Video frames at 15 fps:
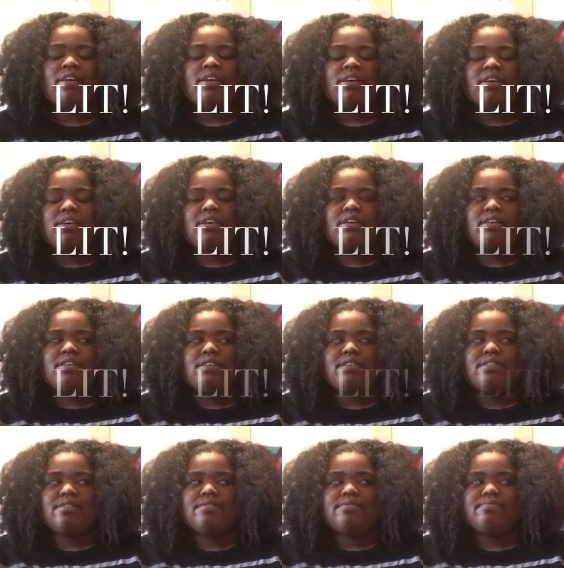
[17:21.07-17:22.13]

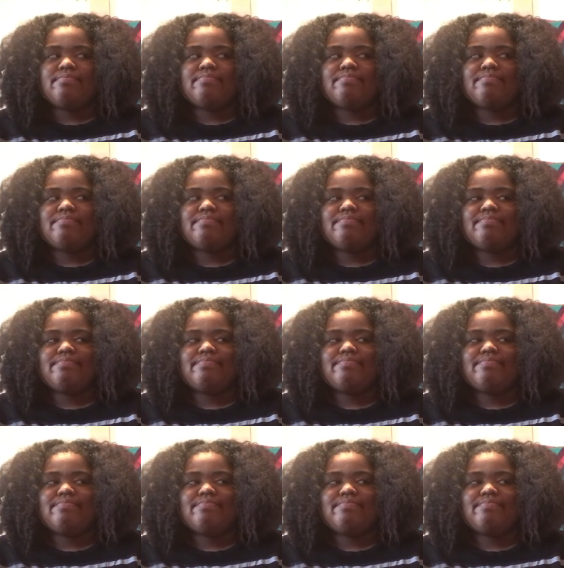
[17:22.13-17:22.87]
No one is speaking in this clip.